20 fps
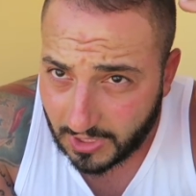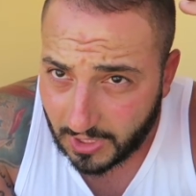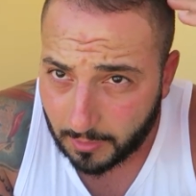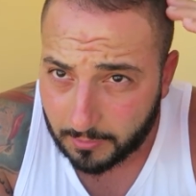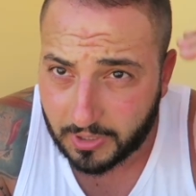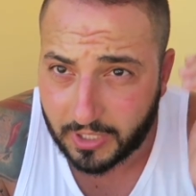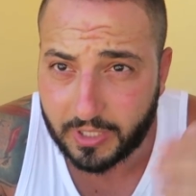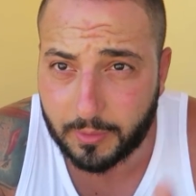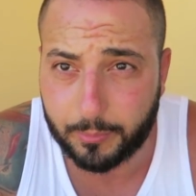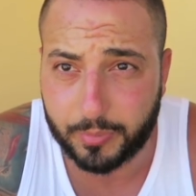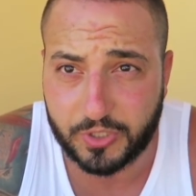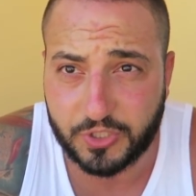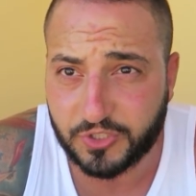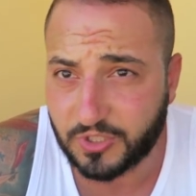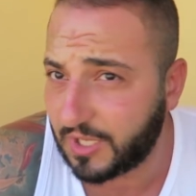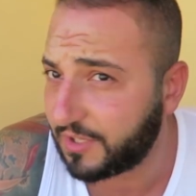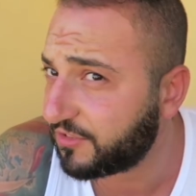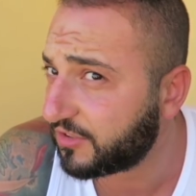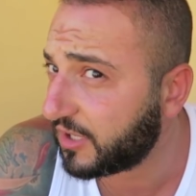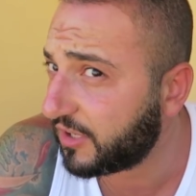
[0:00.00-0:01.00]
I'm kind of
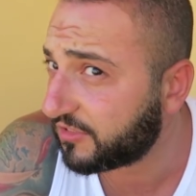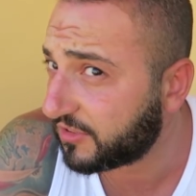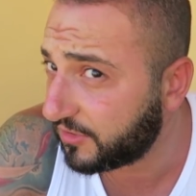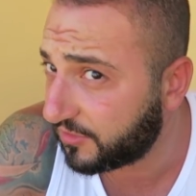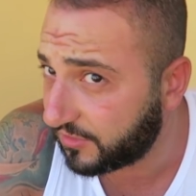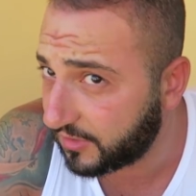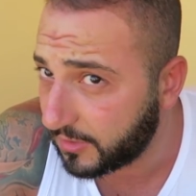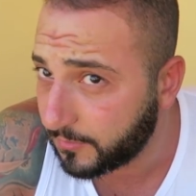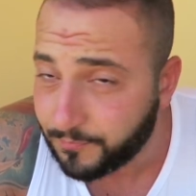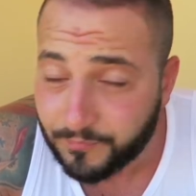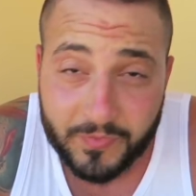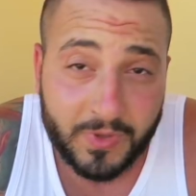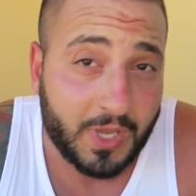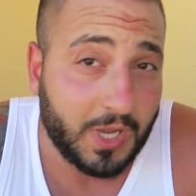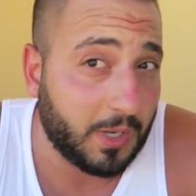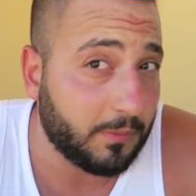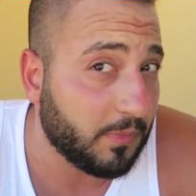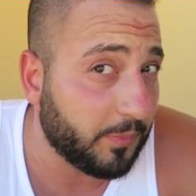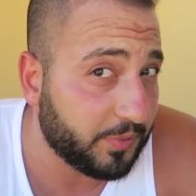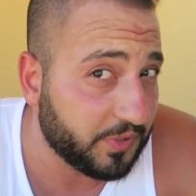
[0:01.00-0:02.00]
burnt, as you guys can see.
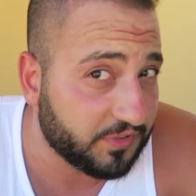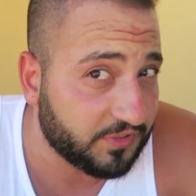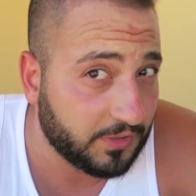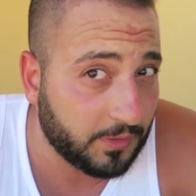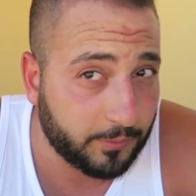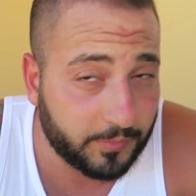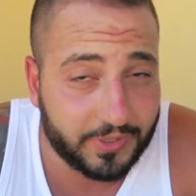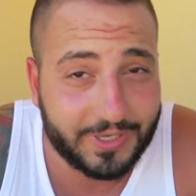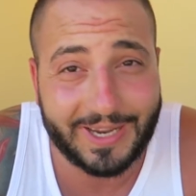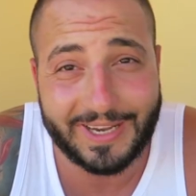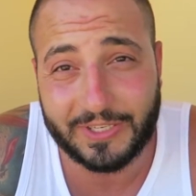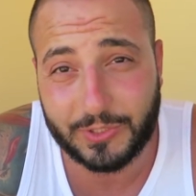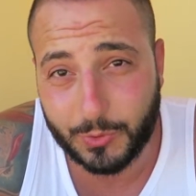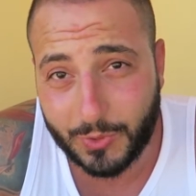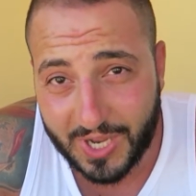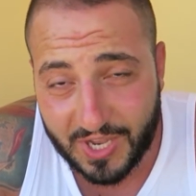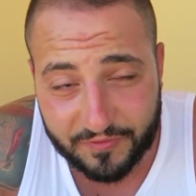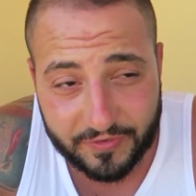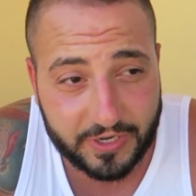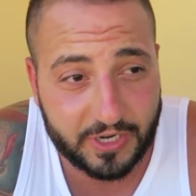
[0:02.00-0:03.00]
I'm a bit sunburnt. I
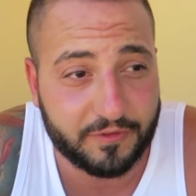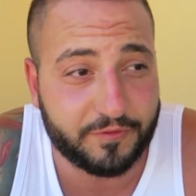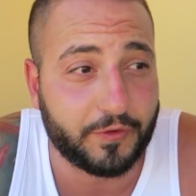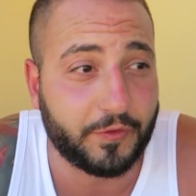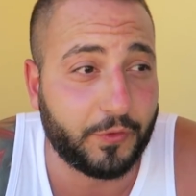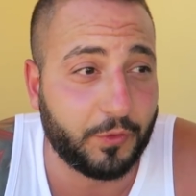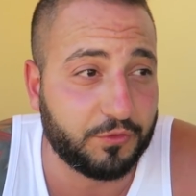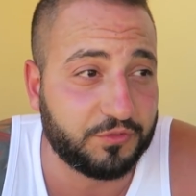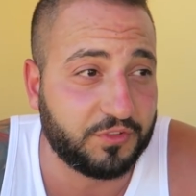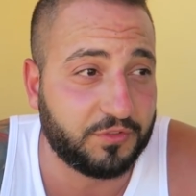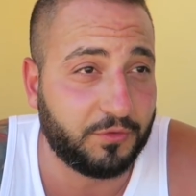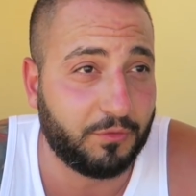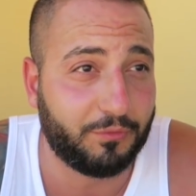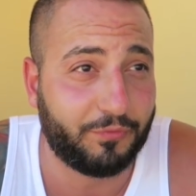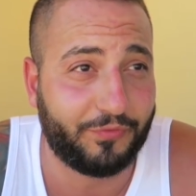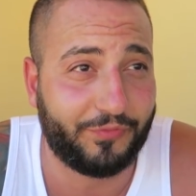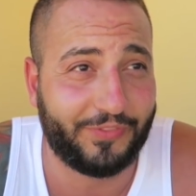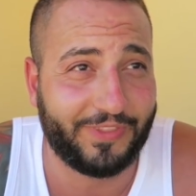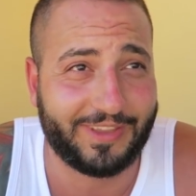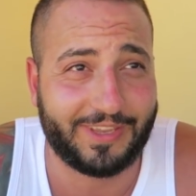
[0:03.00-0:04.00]
do have hair, for those of you
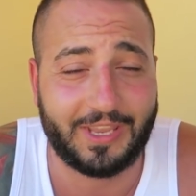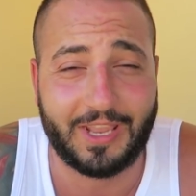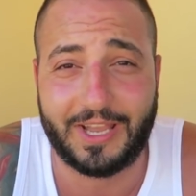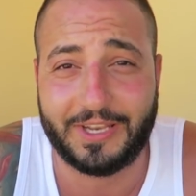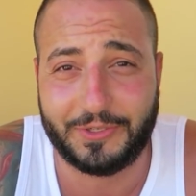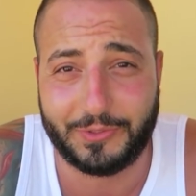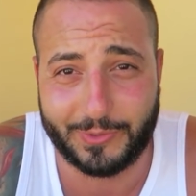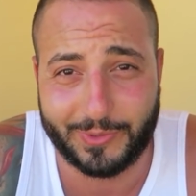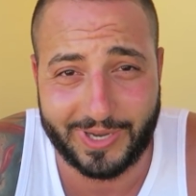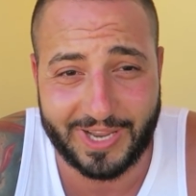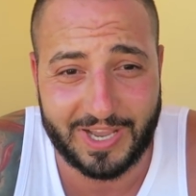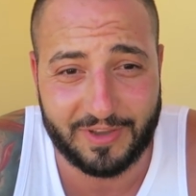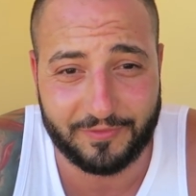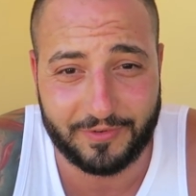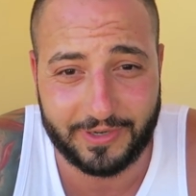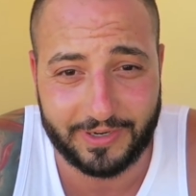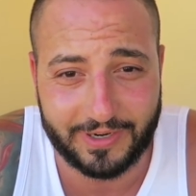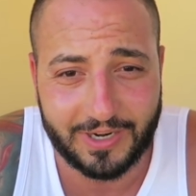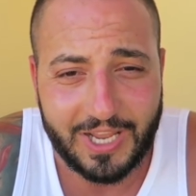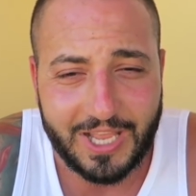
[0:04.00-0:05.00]
thinking I don't
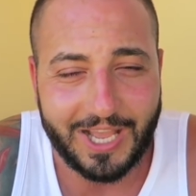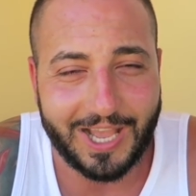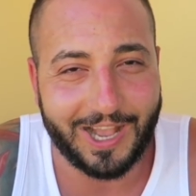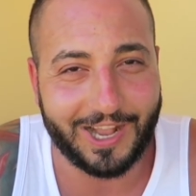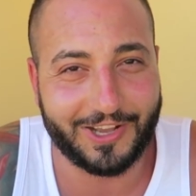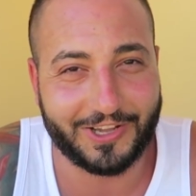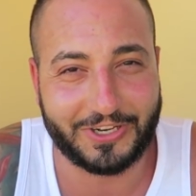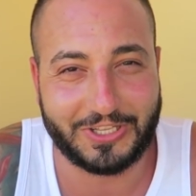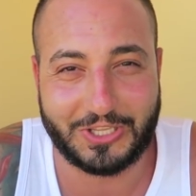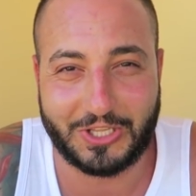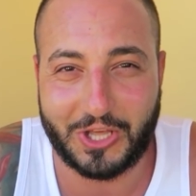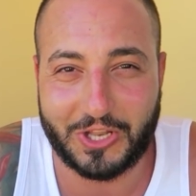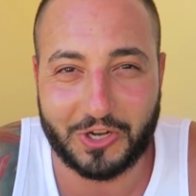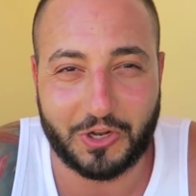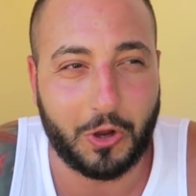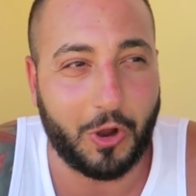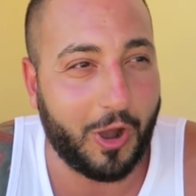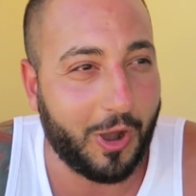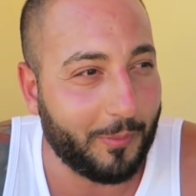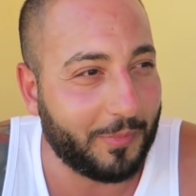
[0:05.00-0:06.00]
have hair. I got a lot
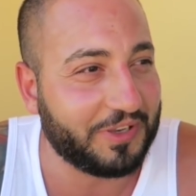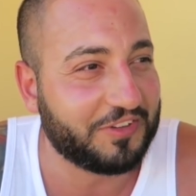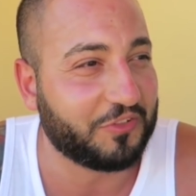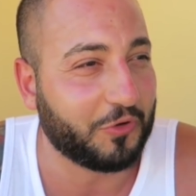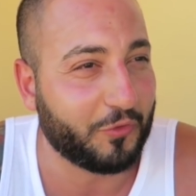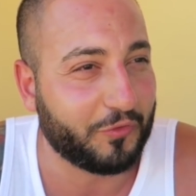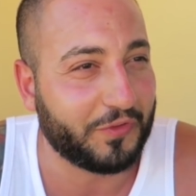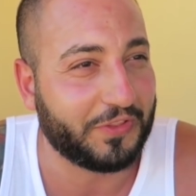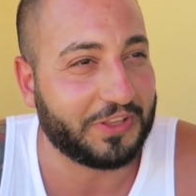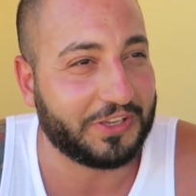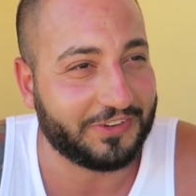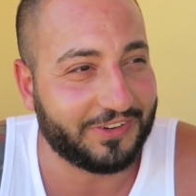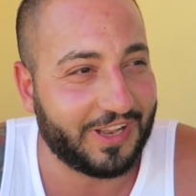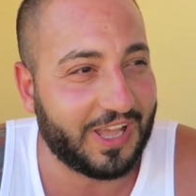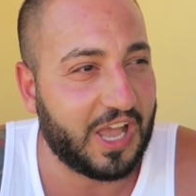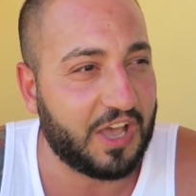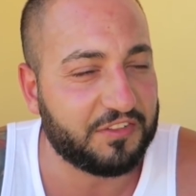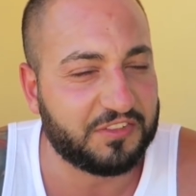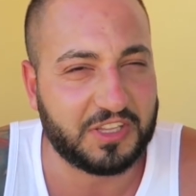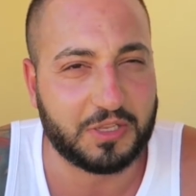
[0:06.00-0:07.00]
of comments over the year and
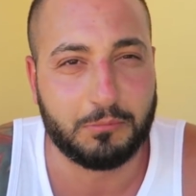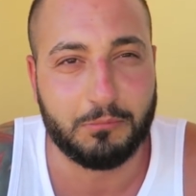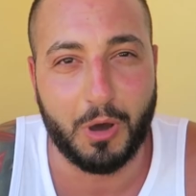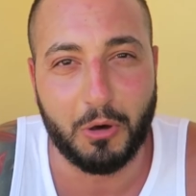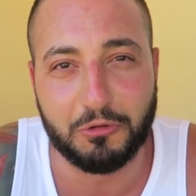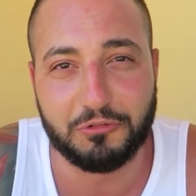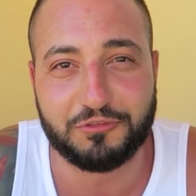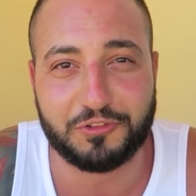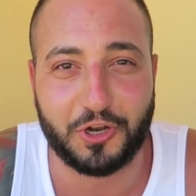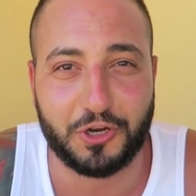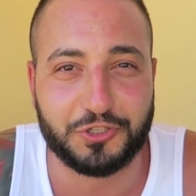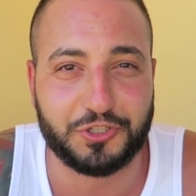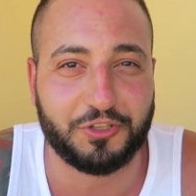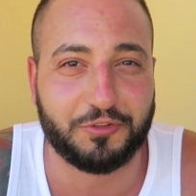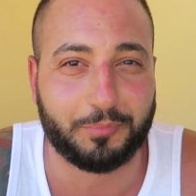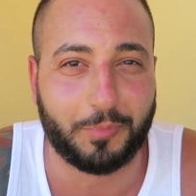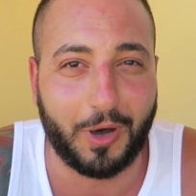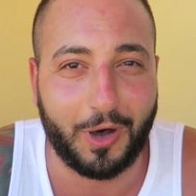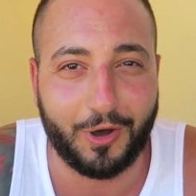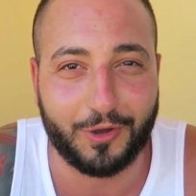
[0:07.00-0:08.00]
a half saying, Moe
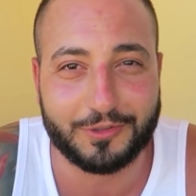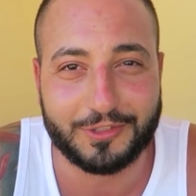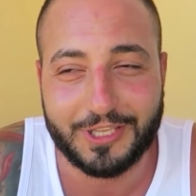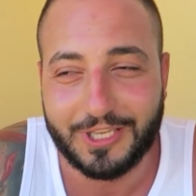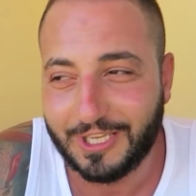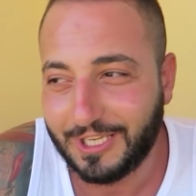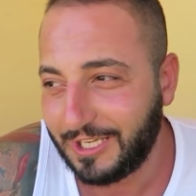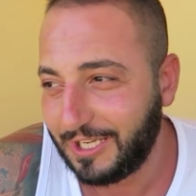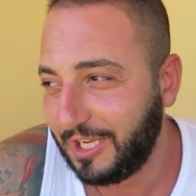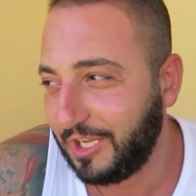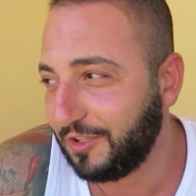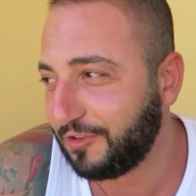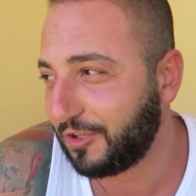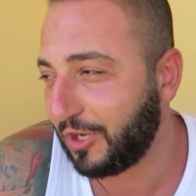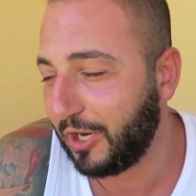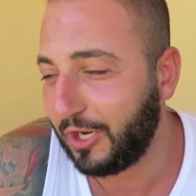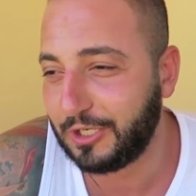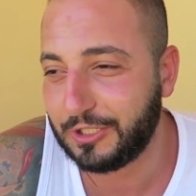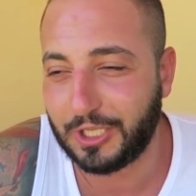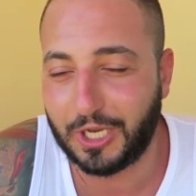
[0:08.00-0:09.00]
Sargi's bald, his
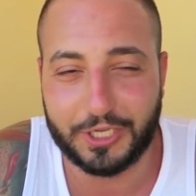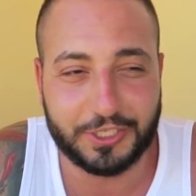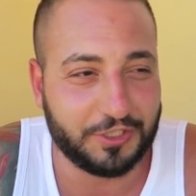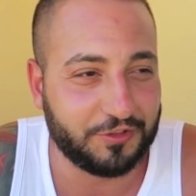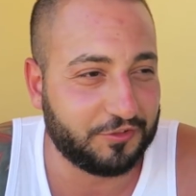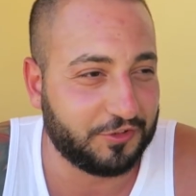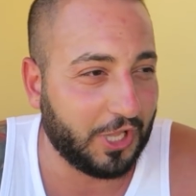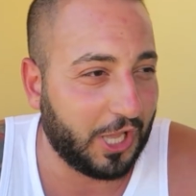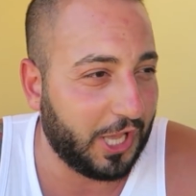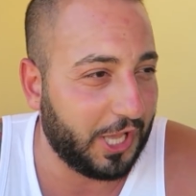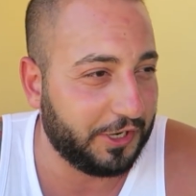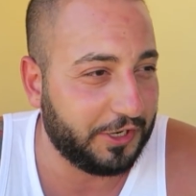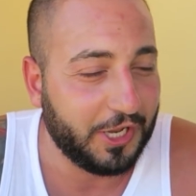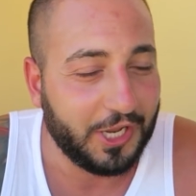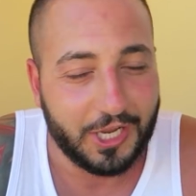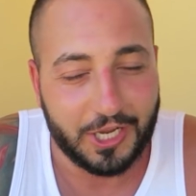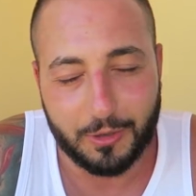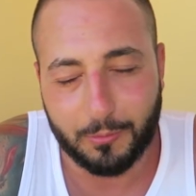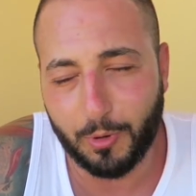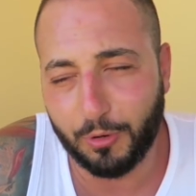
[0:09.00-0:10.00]
hairline is
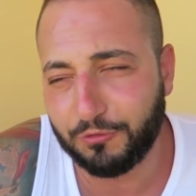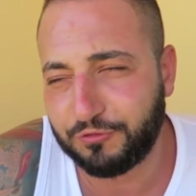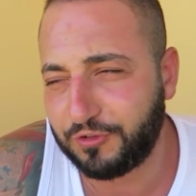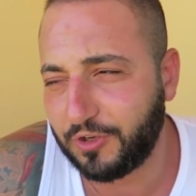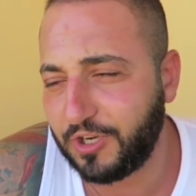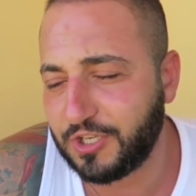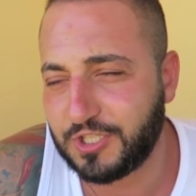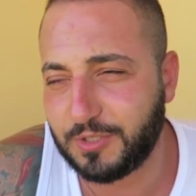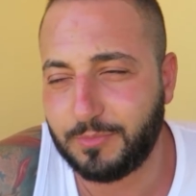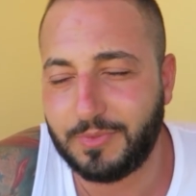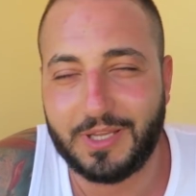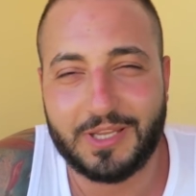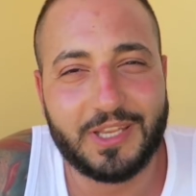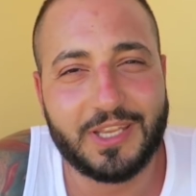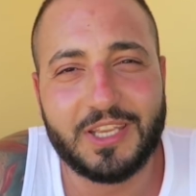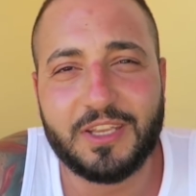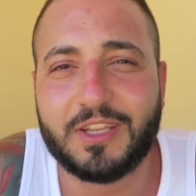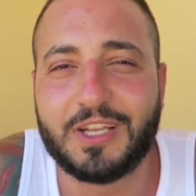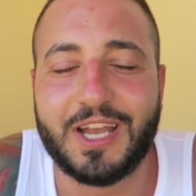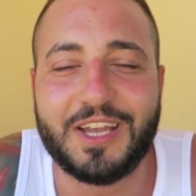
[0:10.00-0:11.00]
dead. Moe
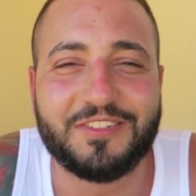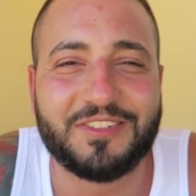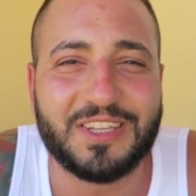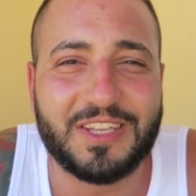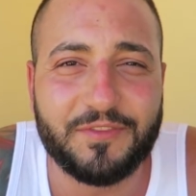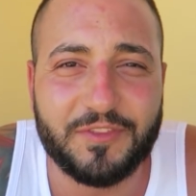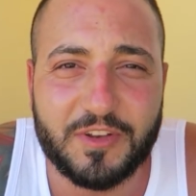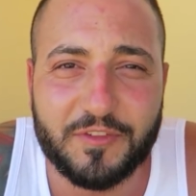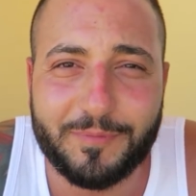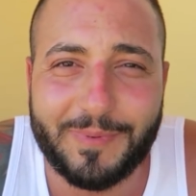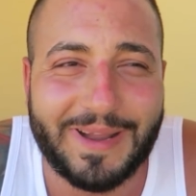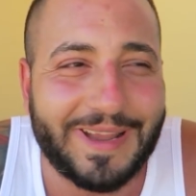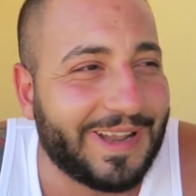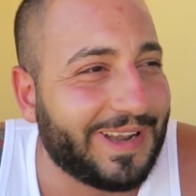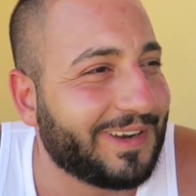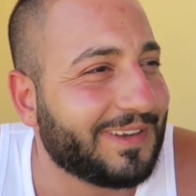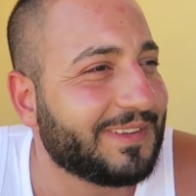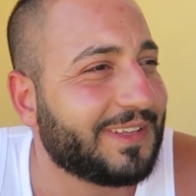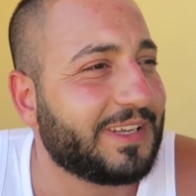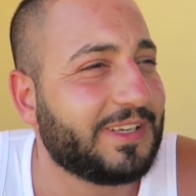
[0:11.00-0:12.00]
Sargi, guys, even if my
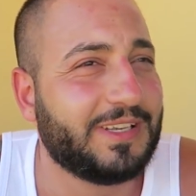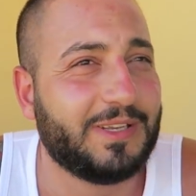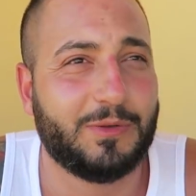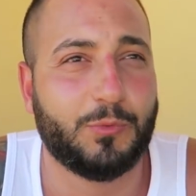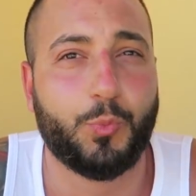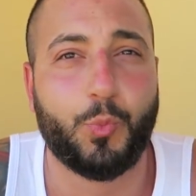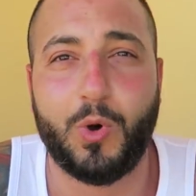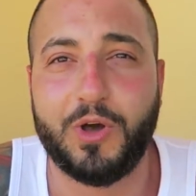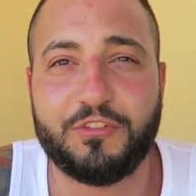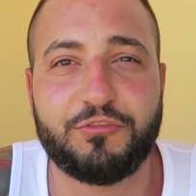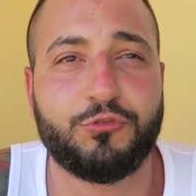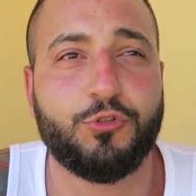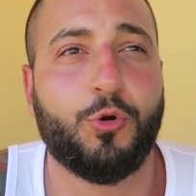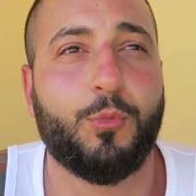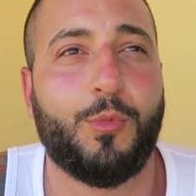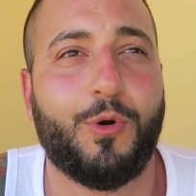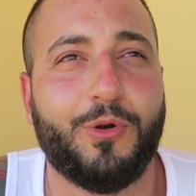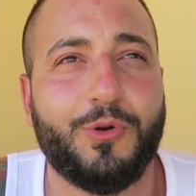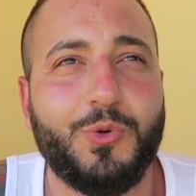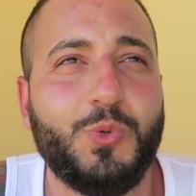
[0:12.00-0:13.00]
hairline was
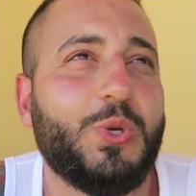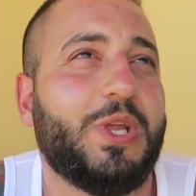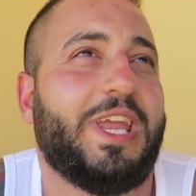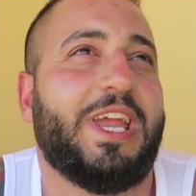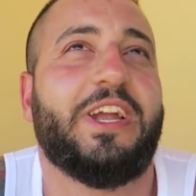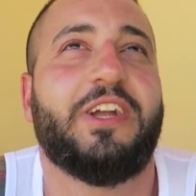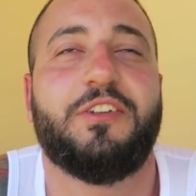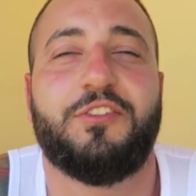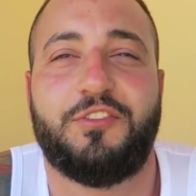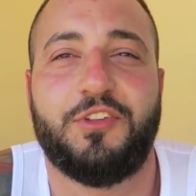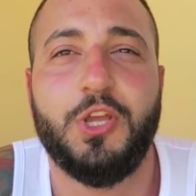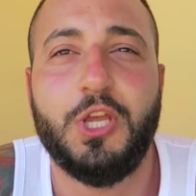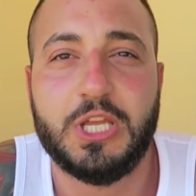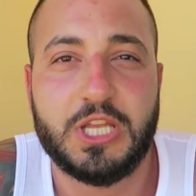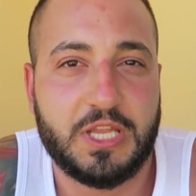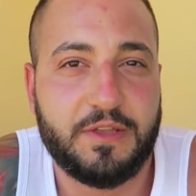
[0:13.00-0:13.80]
no more, who cares?